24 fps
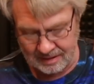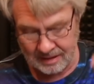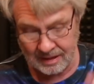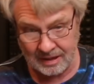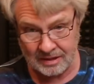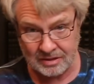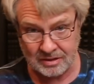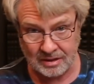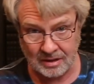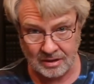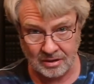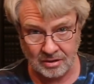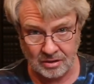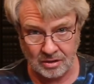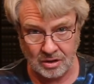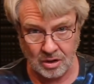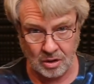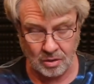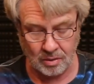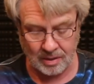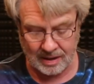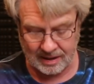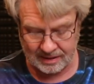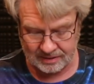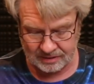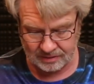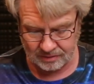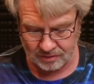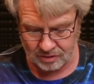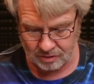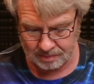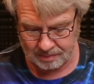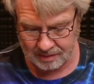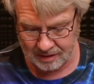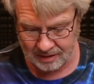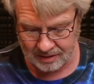It's a little coaxial
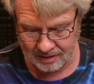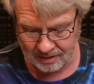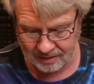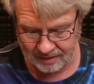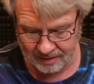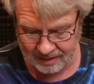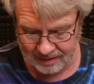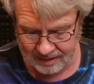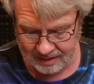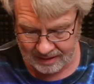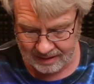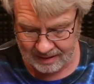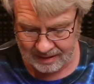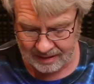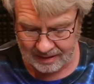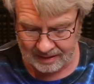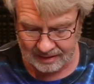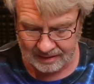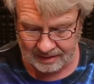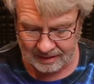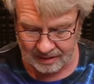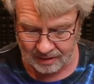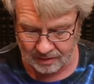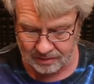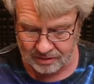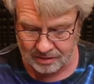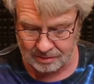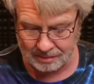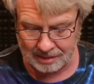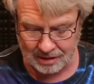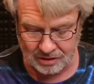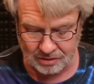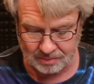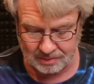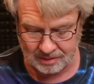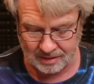speaker. And here's the
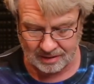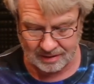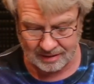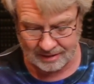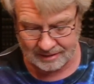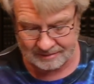measurement on